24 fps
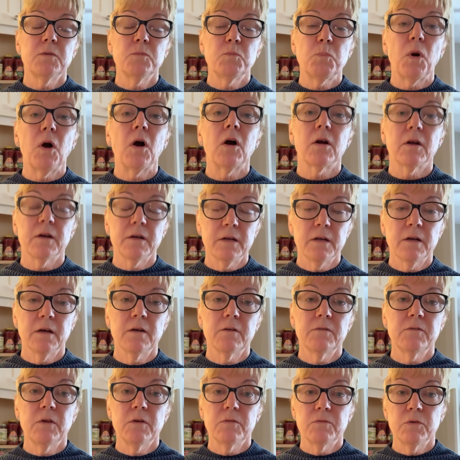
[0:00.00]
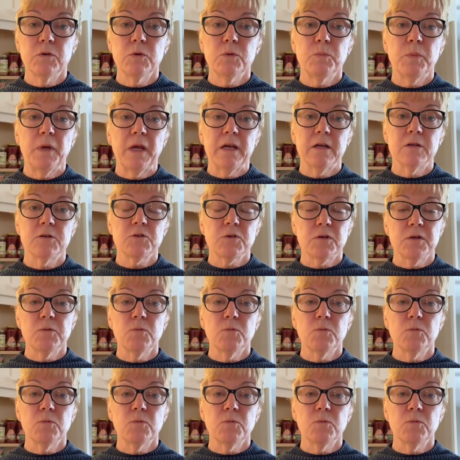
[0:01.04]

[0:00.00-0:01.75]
part of your food pantry,